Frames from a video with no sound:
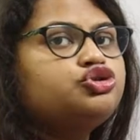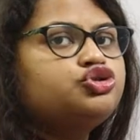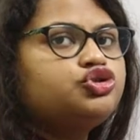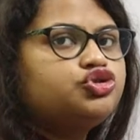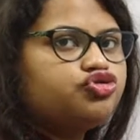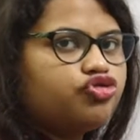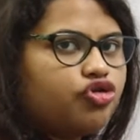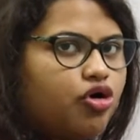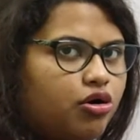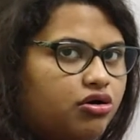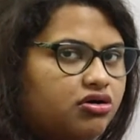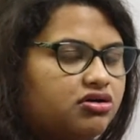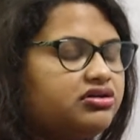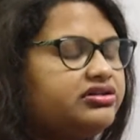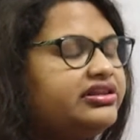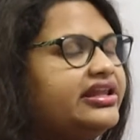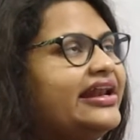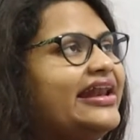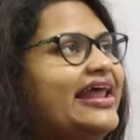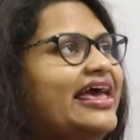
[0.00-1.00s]

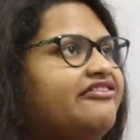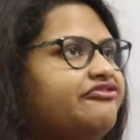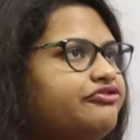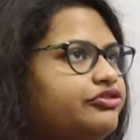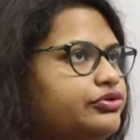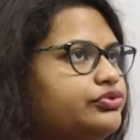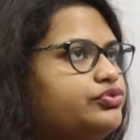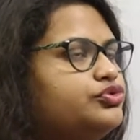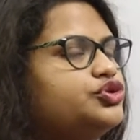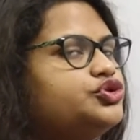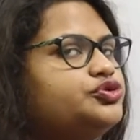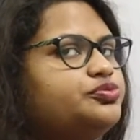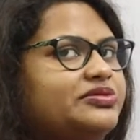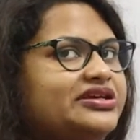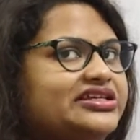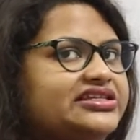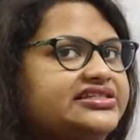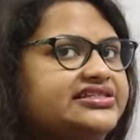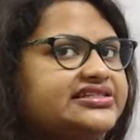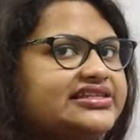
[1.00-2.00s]
stronger than ever, which
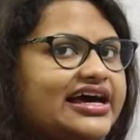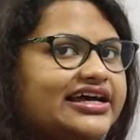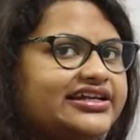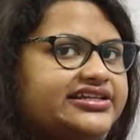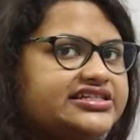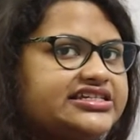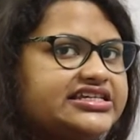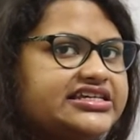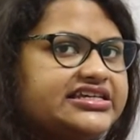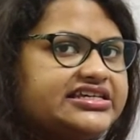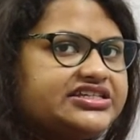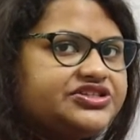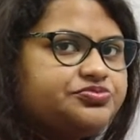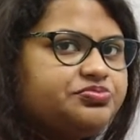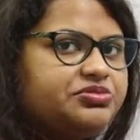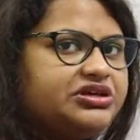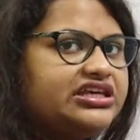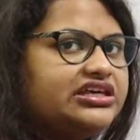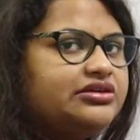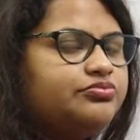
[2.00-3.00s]
means that he is
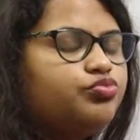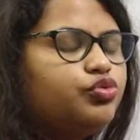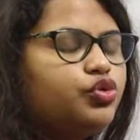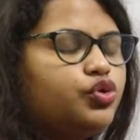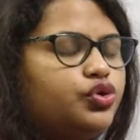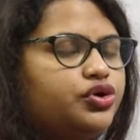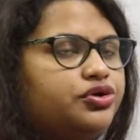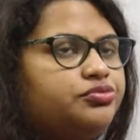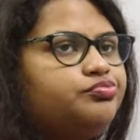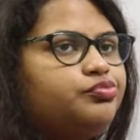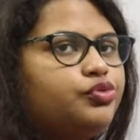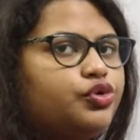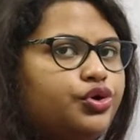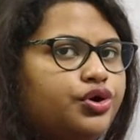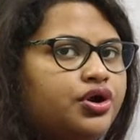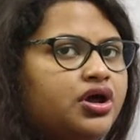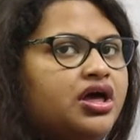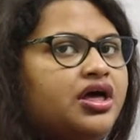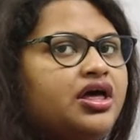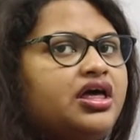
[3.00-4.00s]
being more and
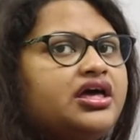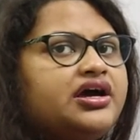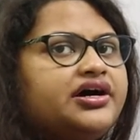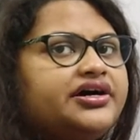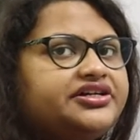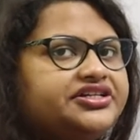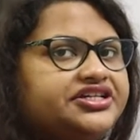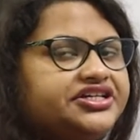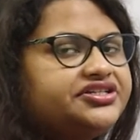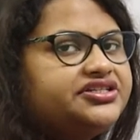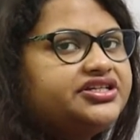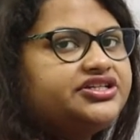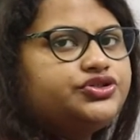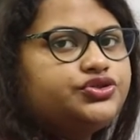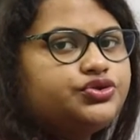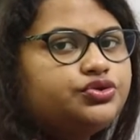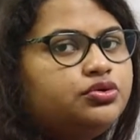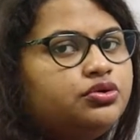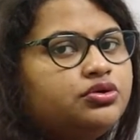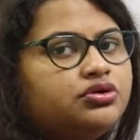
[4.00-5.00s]
more addicted
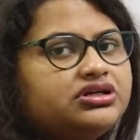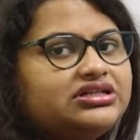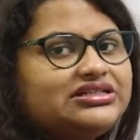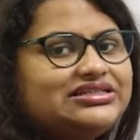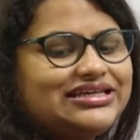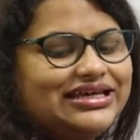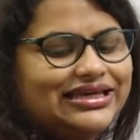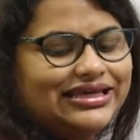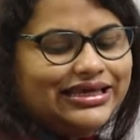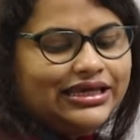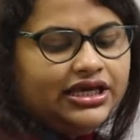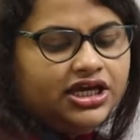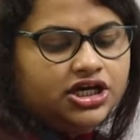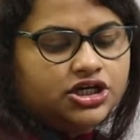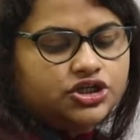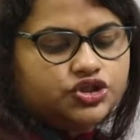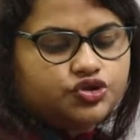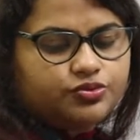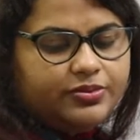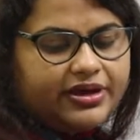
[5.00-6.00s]
to
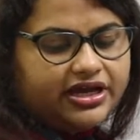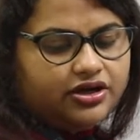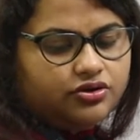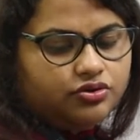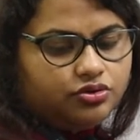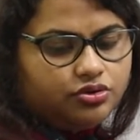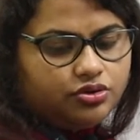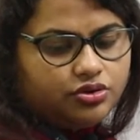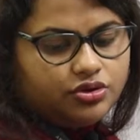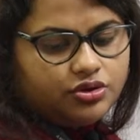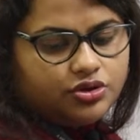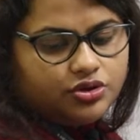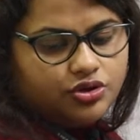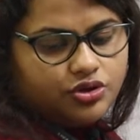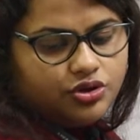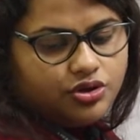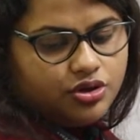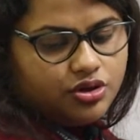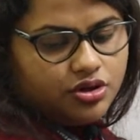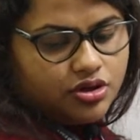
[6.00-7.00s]
taking tobacco.
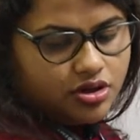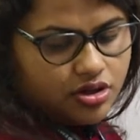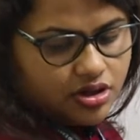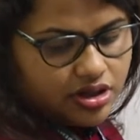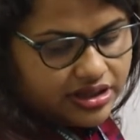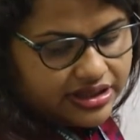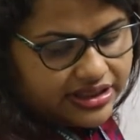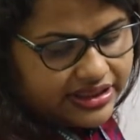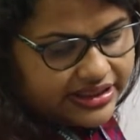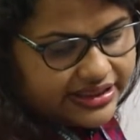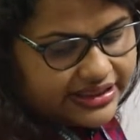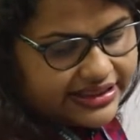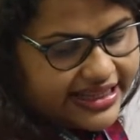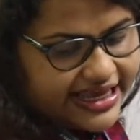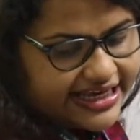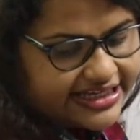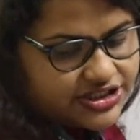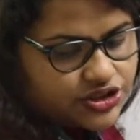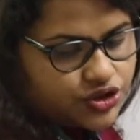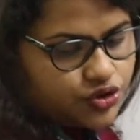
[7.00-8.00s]

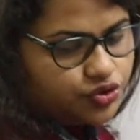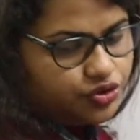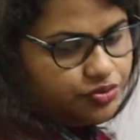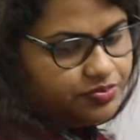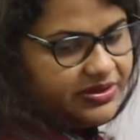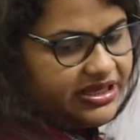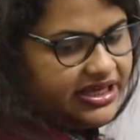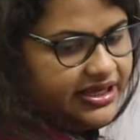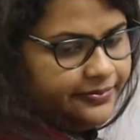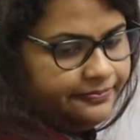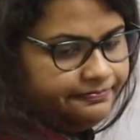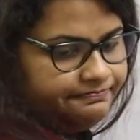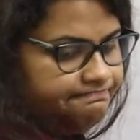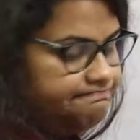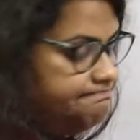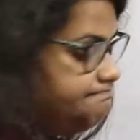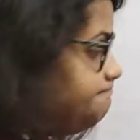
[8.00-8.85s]
Next could be